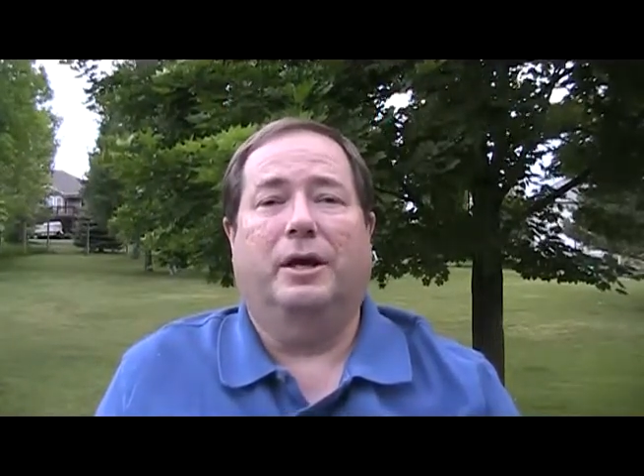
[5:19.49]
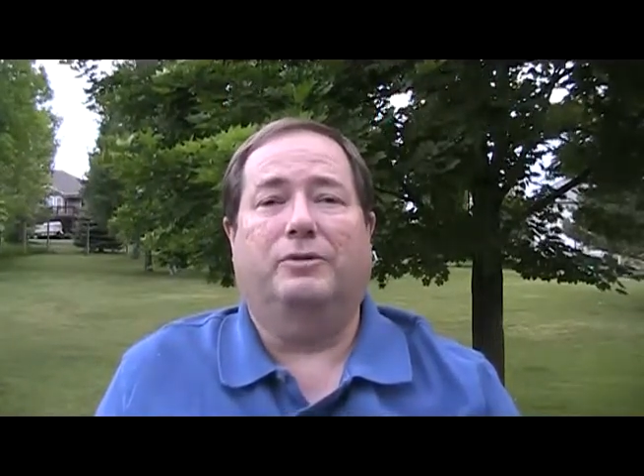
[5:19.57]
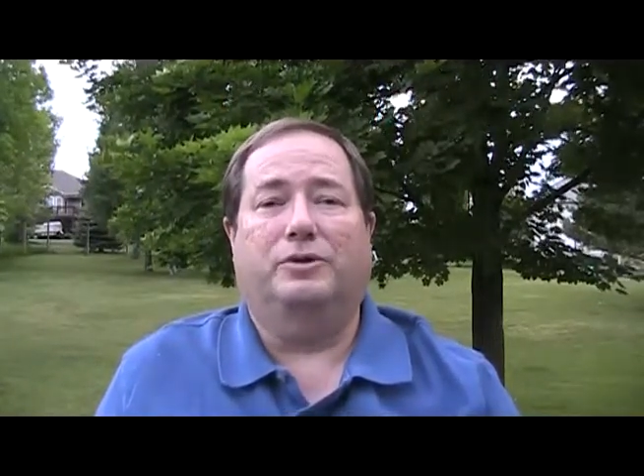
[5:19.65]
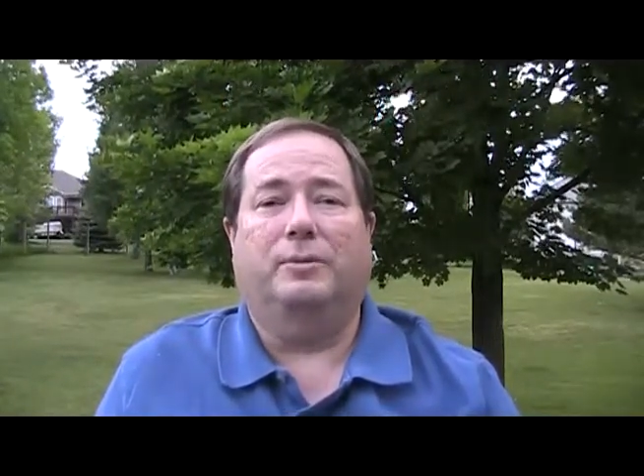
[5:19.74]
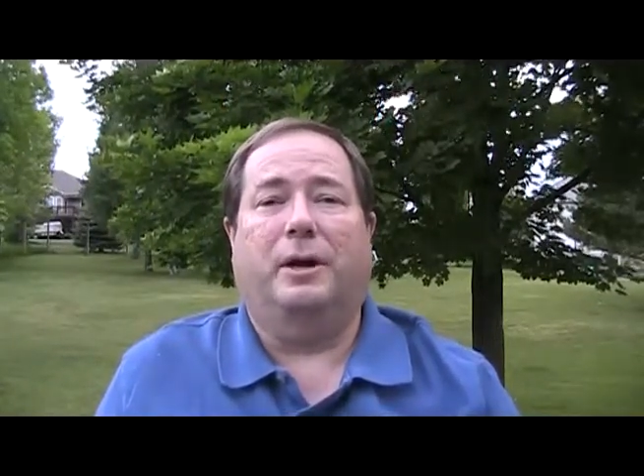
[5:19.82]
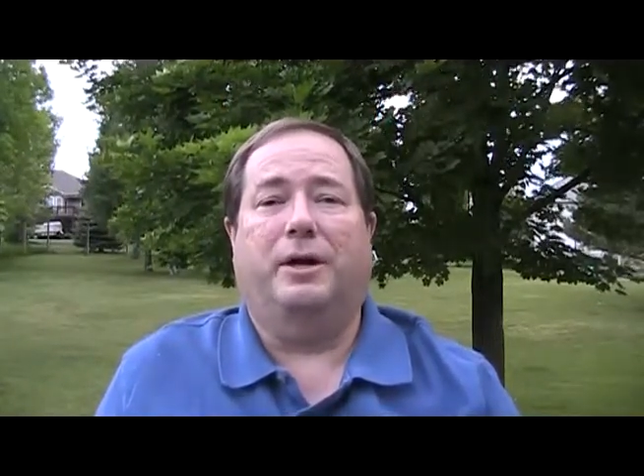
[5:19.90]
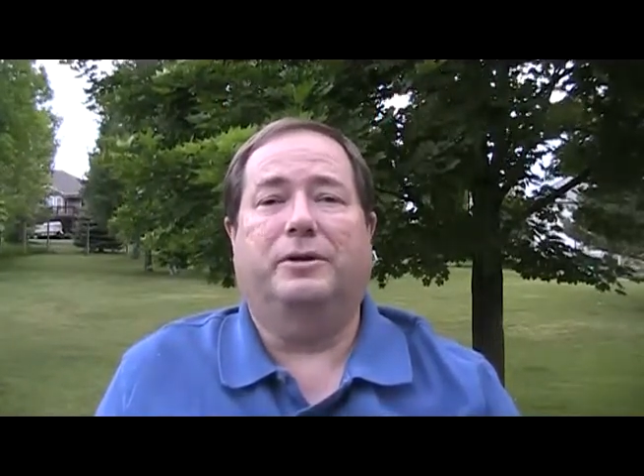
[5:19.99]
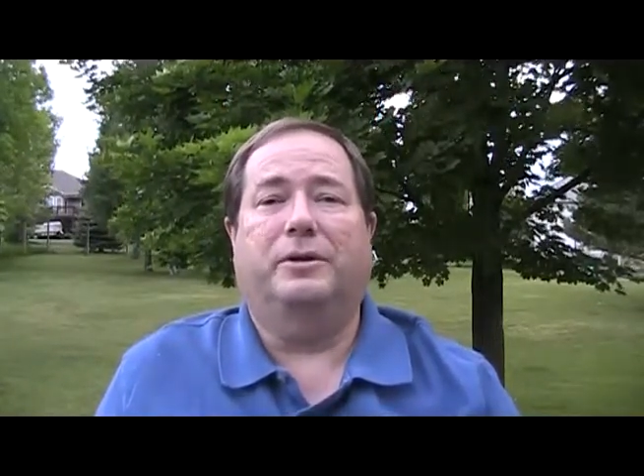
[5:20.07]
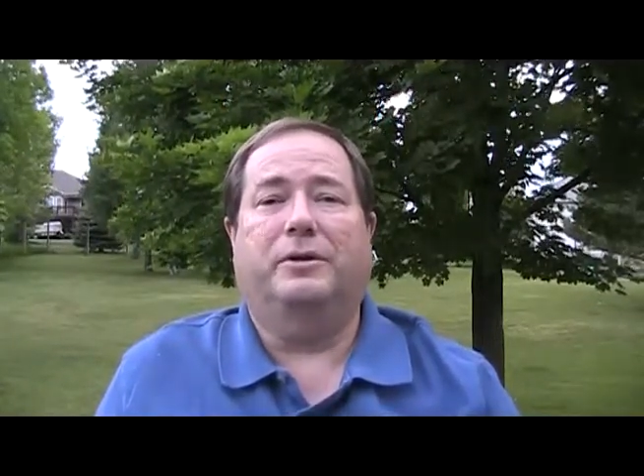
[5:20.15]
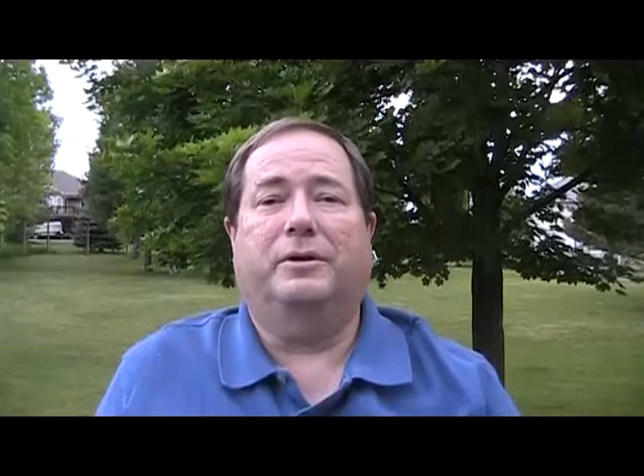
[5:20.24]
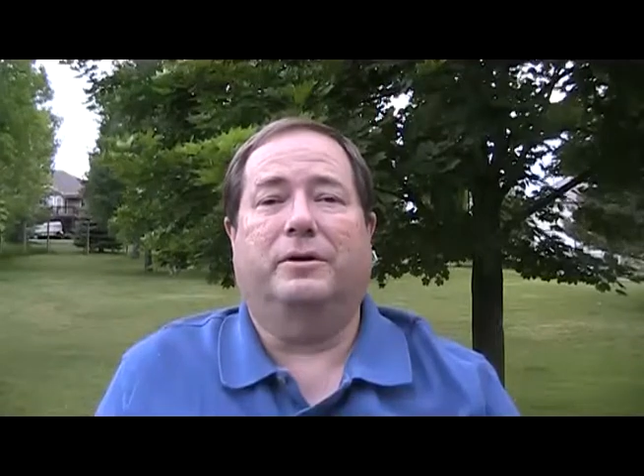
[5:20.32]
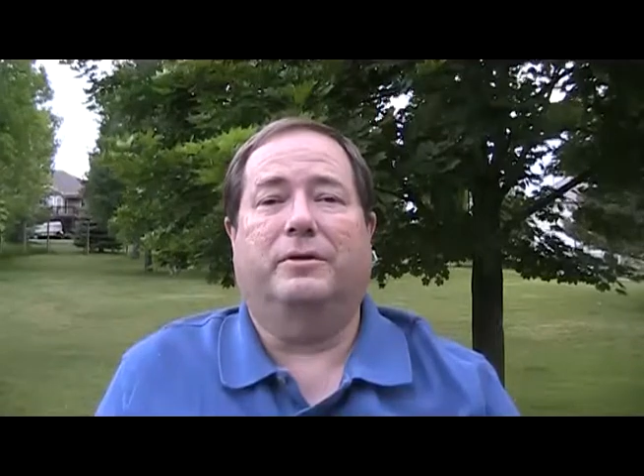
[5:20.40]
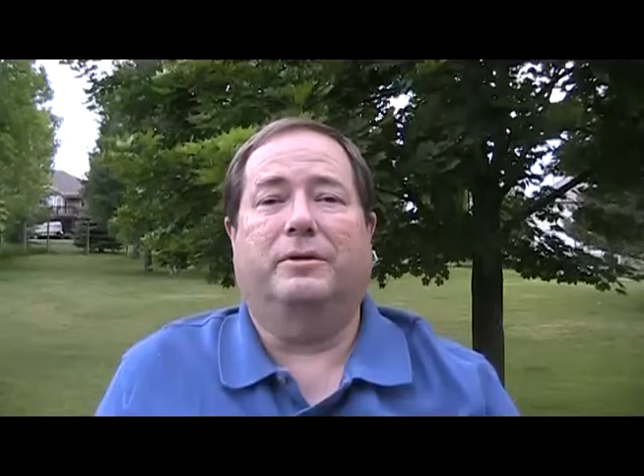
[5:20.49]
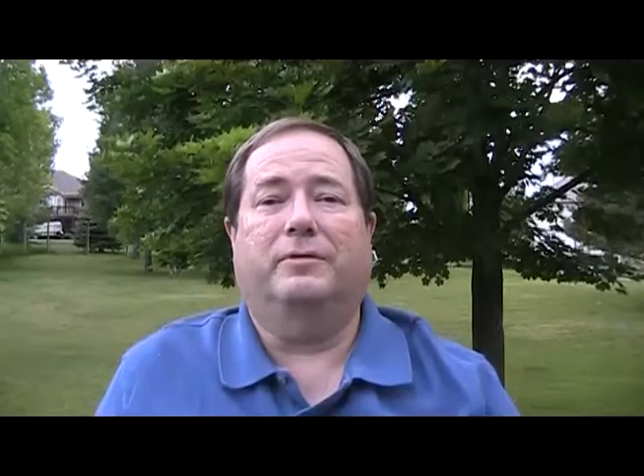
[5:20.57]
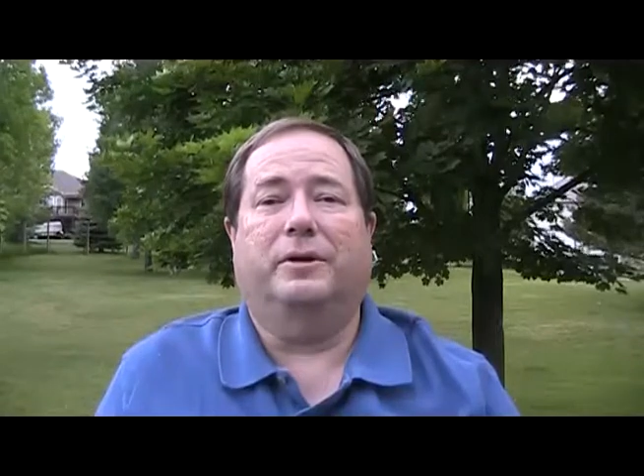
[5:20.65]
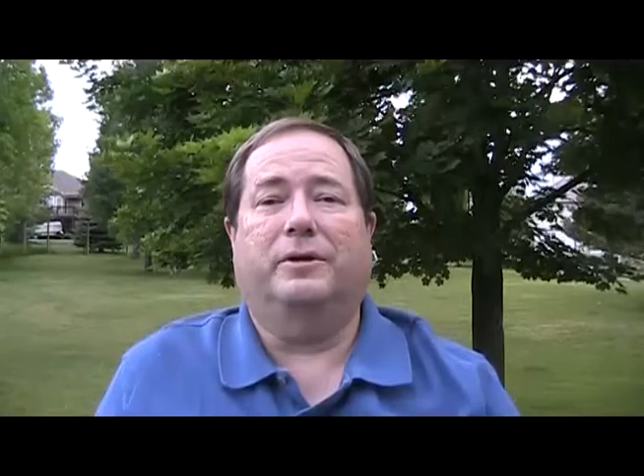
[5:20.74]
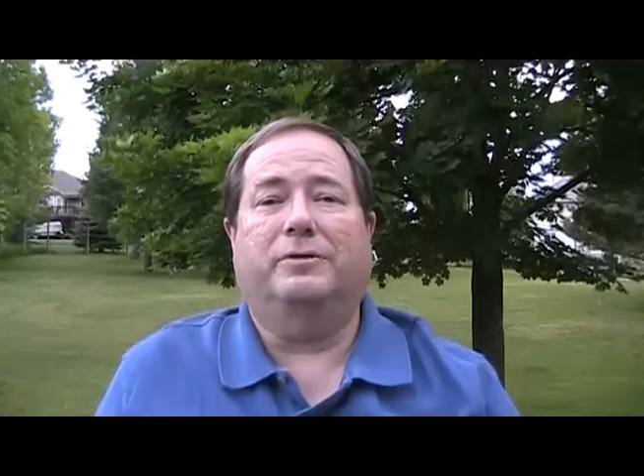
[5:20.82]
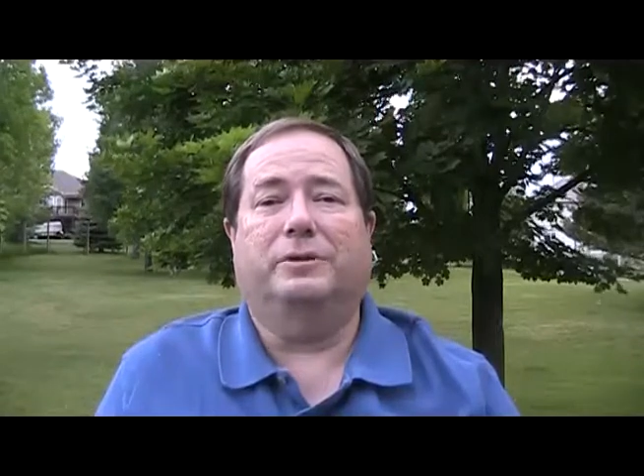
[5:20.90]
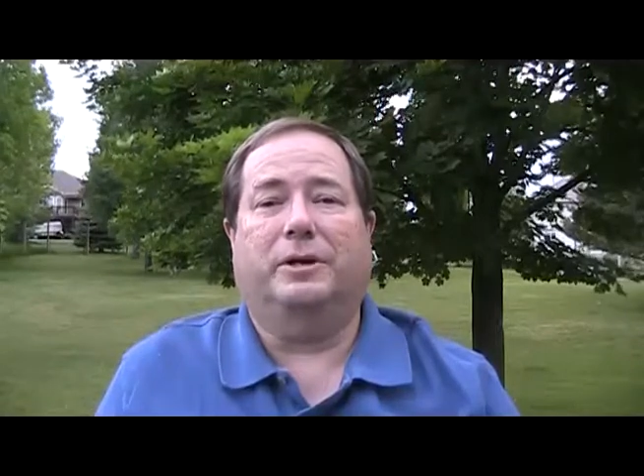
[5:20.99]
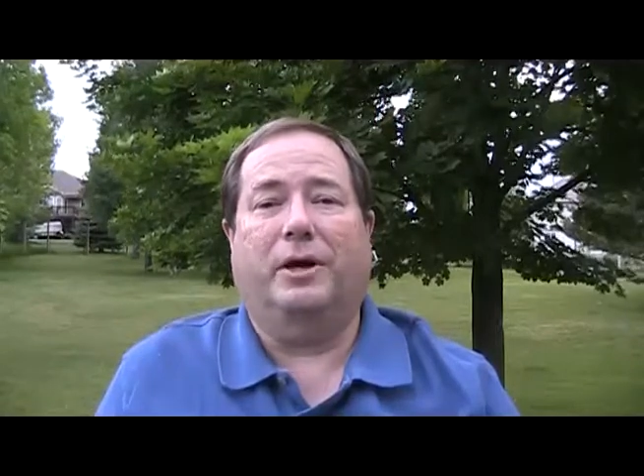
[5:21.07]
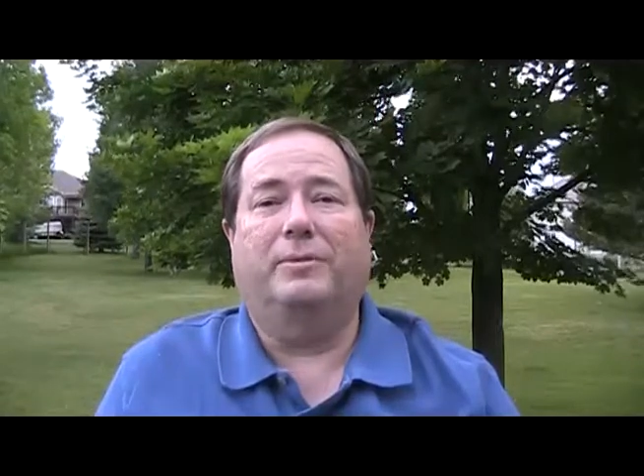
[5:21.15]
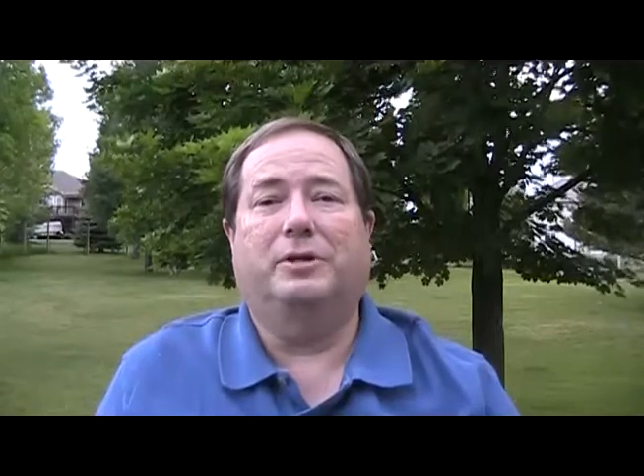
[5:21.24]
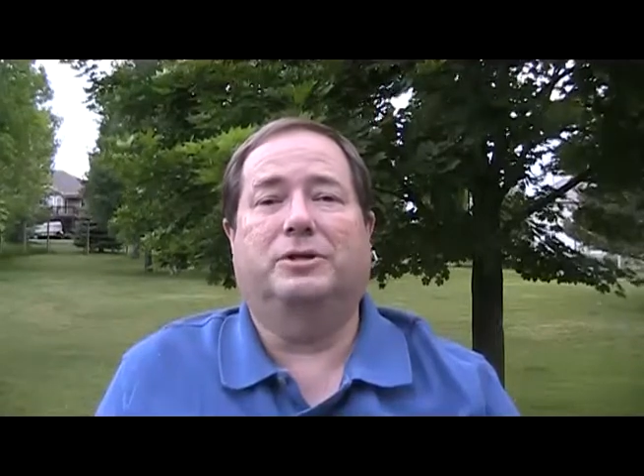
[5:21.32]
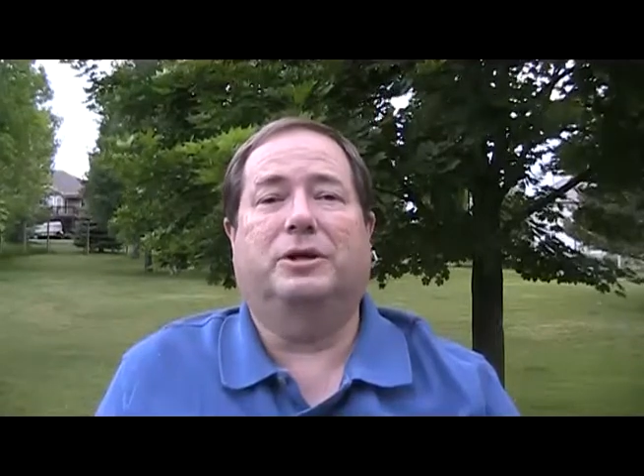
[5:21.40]
and respond to the videos that
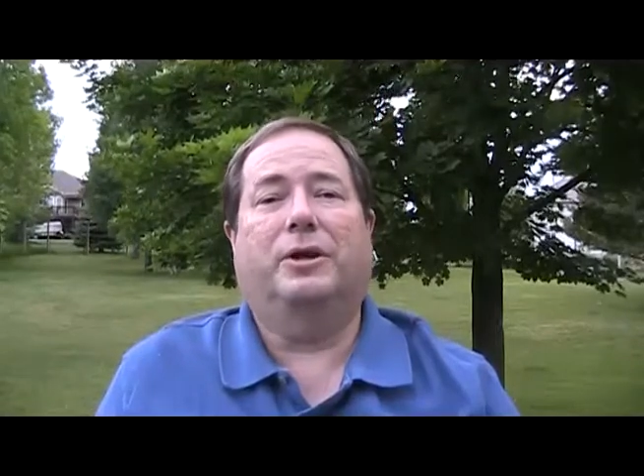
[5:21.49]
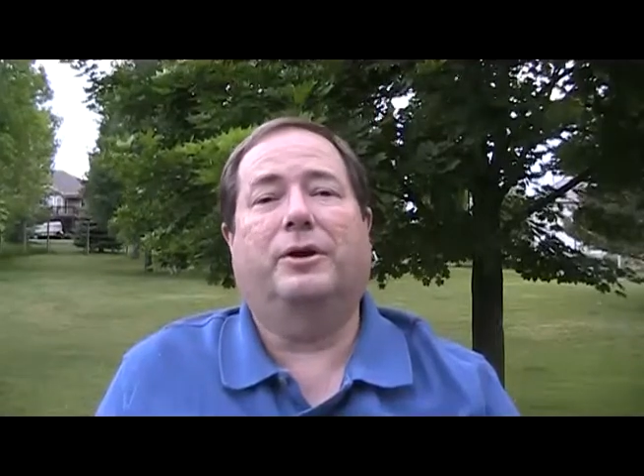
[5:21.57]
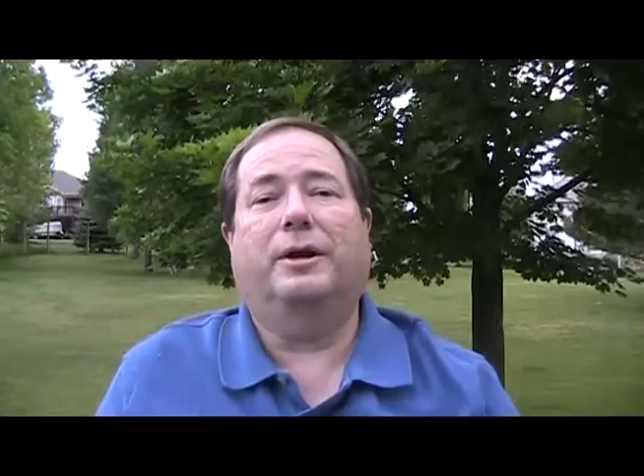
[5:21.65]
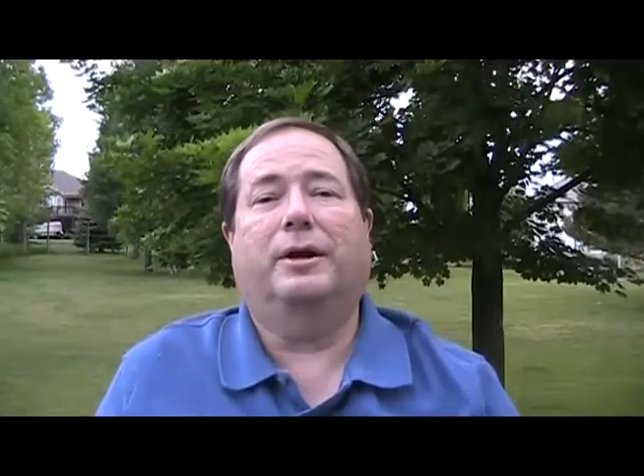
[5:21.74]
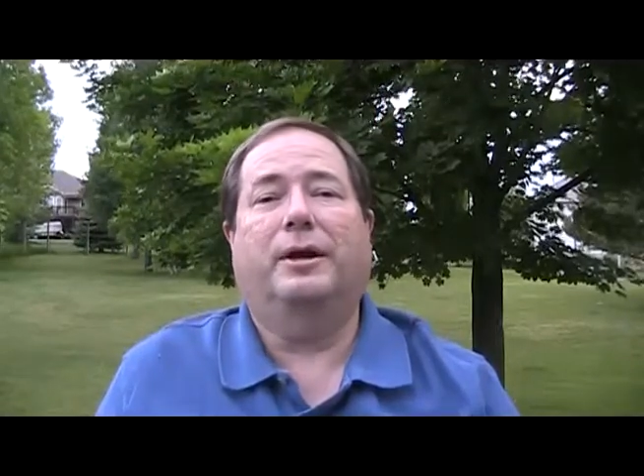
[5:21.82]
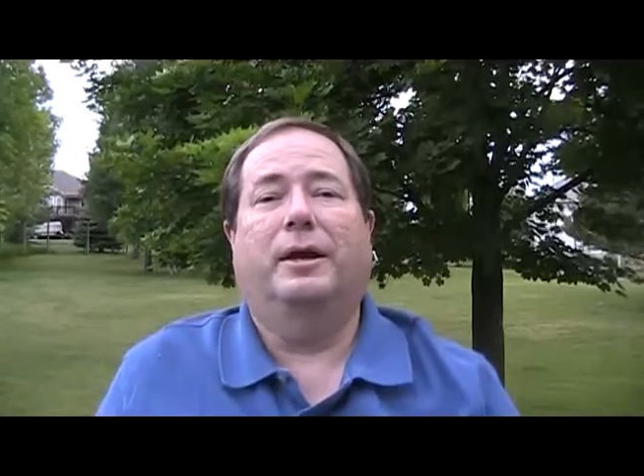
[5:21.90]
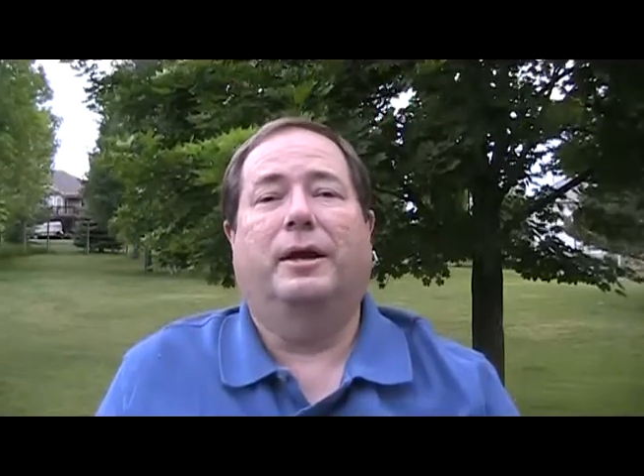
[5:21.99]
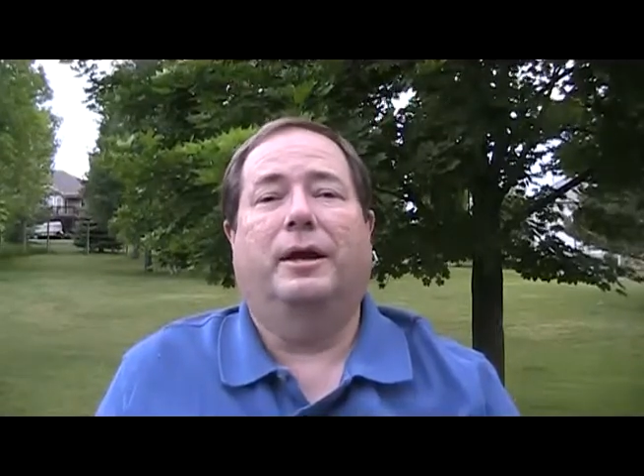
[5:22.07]
I'll be sharing,